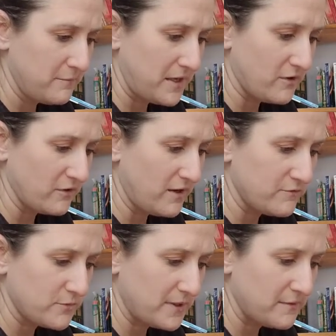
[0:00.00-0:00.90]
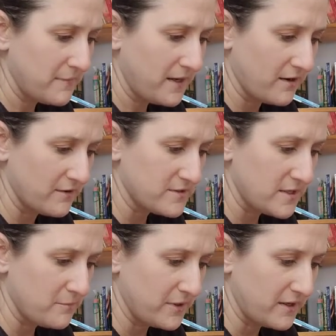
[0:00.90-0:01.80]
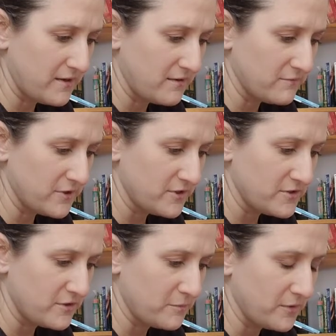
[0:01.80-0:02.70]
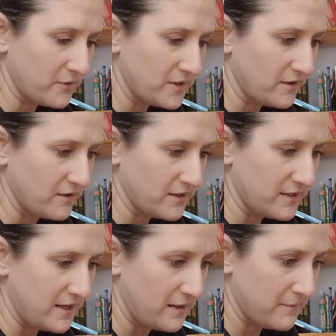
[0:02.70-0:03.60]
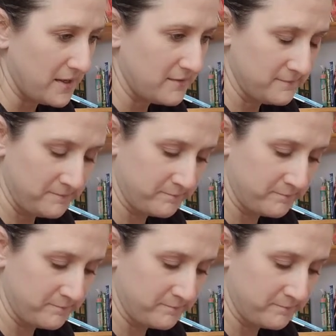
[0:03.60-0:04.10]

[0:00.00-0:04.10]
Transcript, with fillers: May your love dwell in my heart and bring comfort to the brokenhearted. Amen.